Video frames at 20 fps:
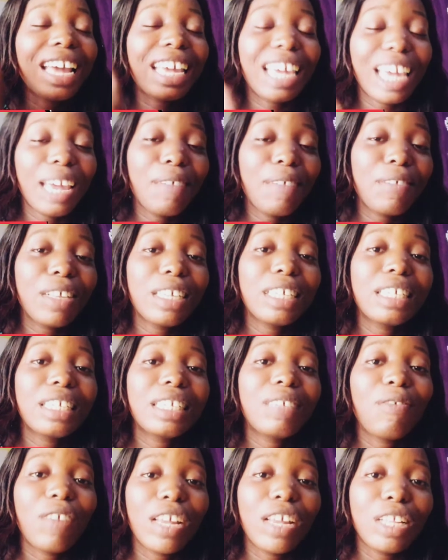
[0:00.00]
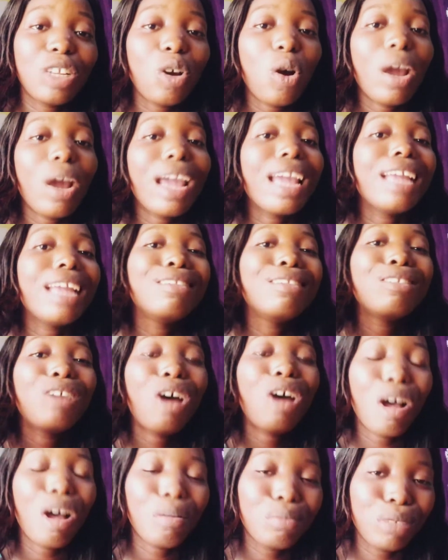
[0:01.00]
give this video a
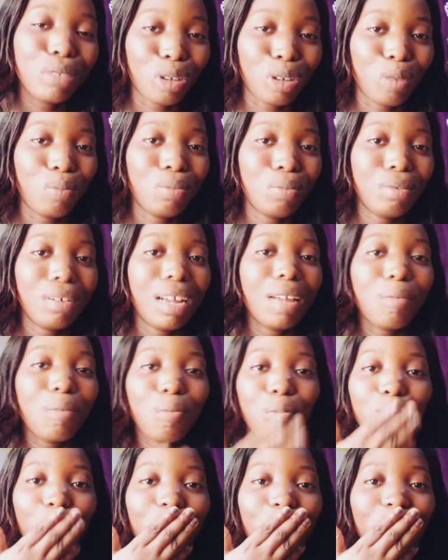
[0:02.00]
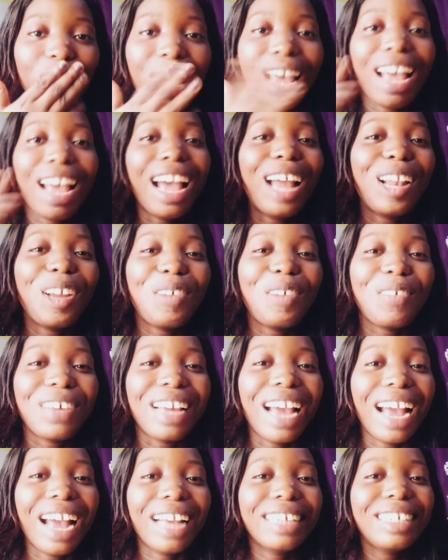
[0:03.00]
thumbs up. I love you
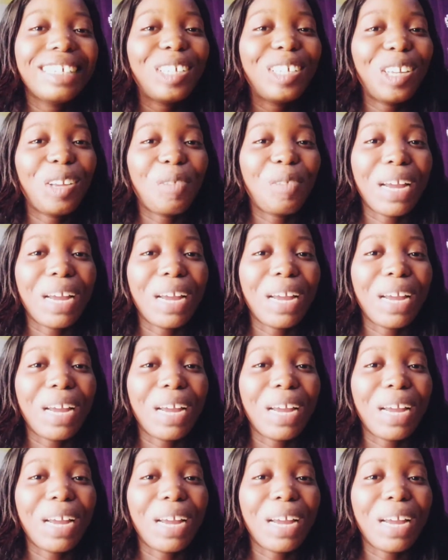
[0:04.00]
guys. See you